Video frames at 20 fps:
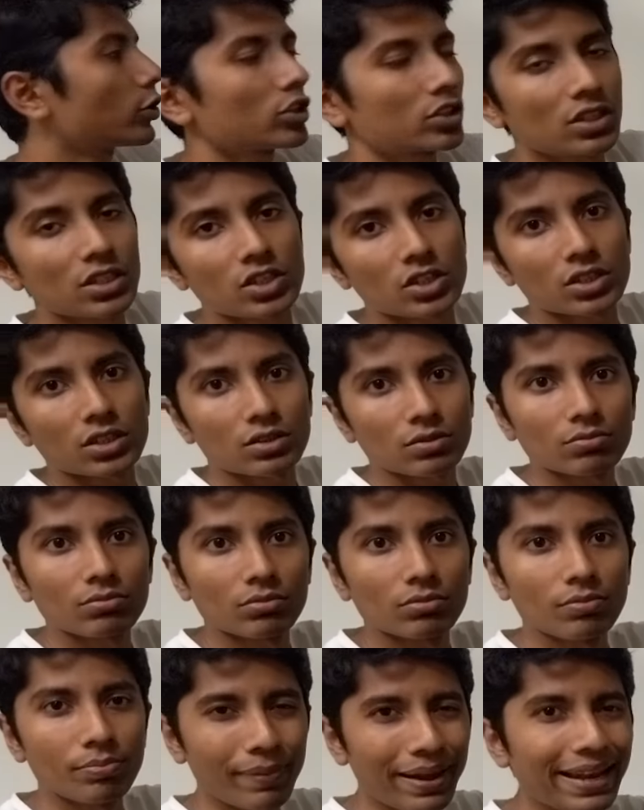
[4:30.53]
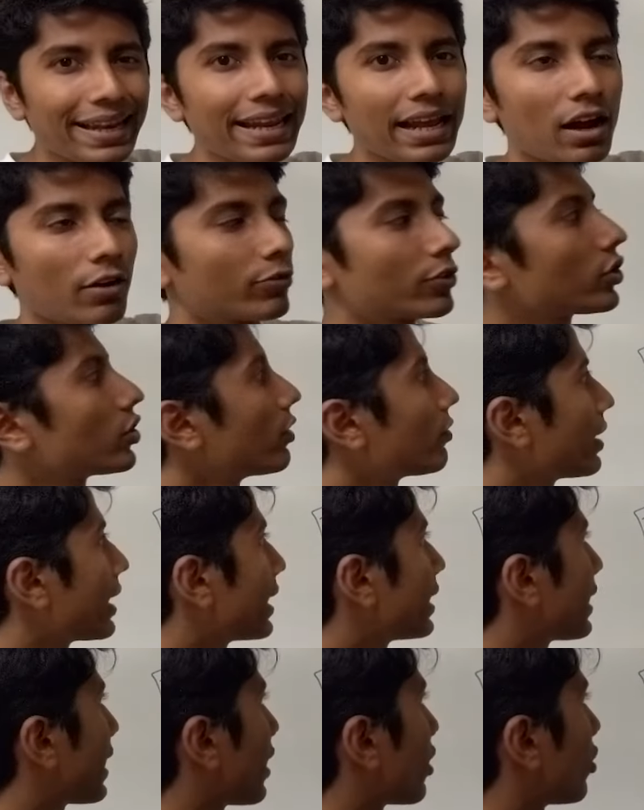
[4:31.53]
course, is mainly after you have
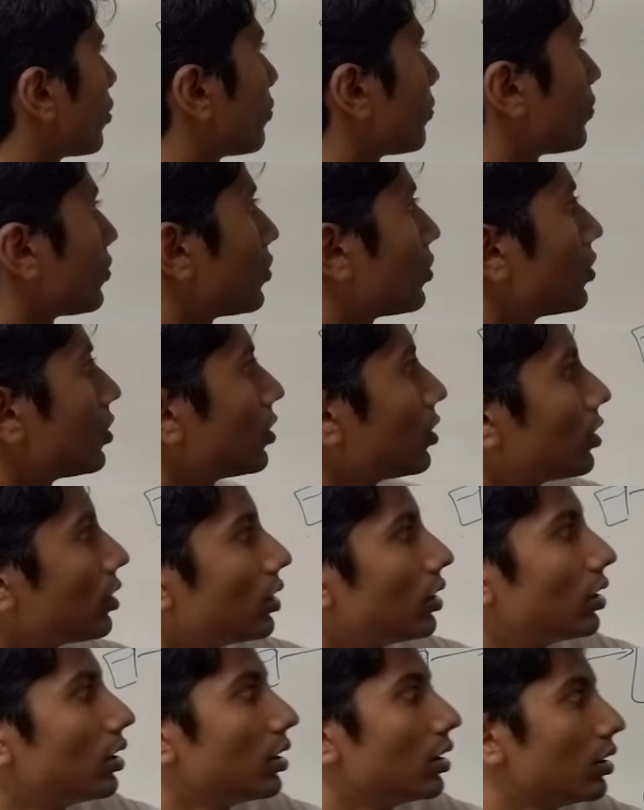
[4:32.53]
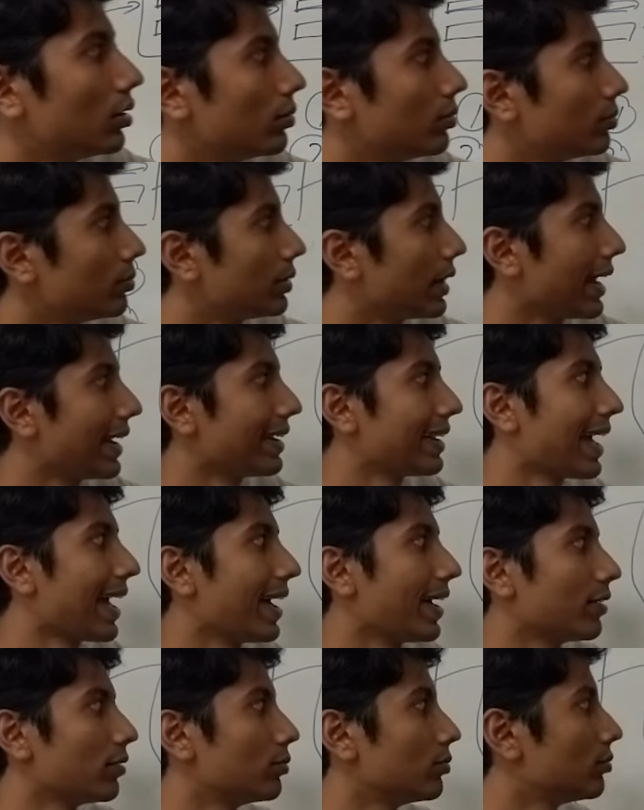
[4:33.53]
taken care of the
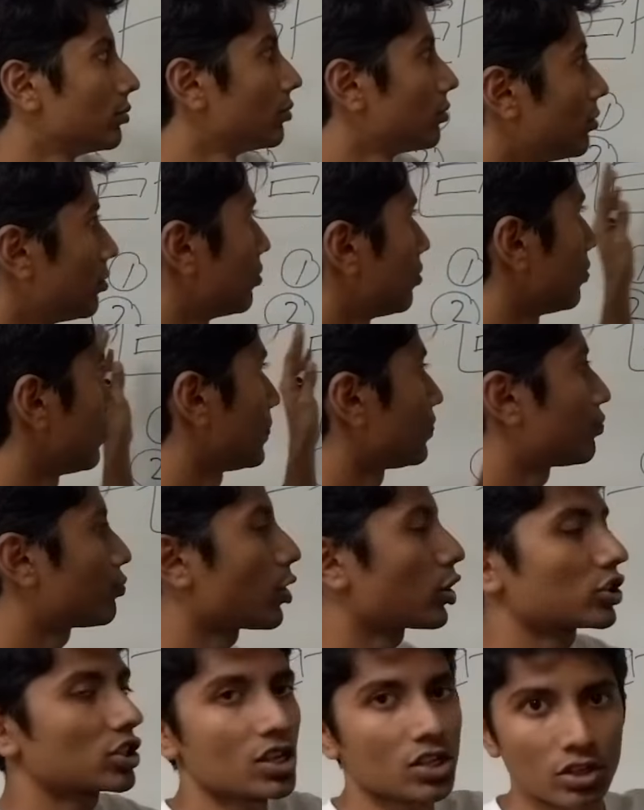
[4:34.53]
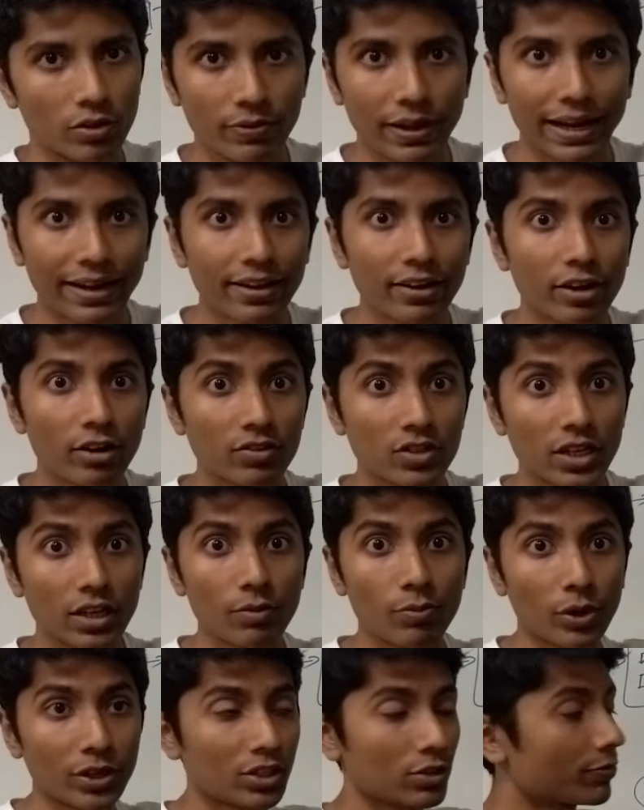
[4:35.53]
entire process of getting rid of
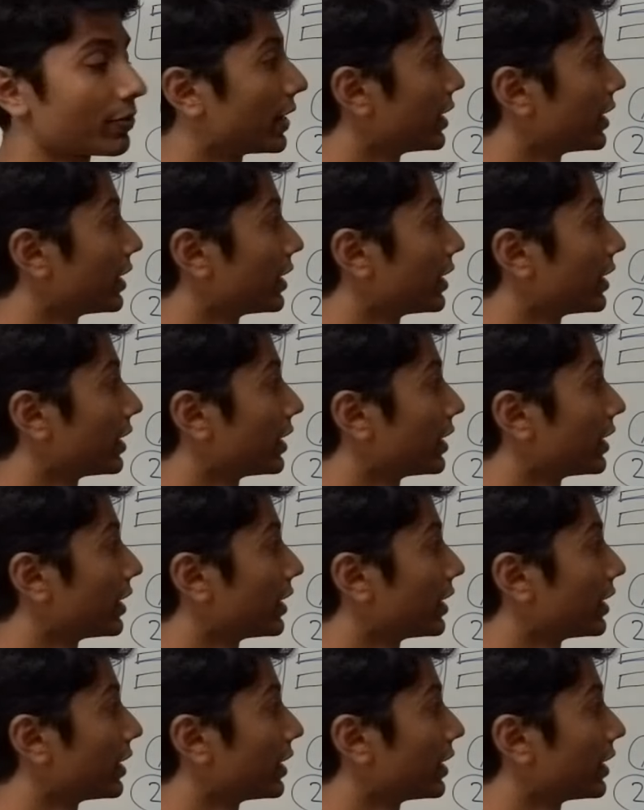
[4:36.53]
single points of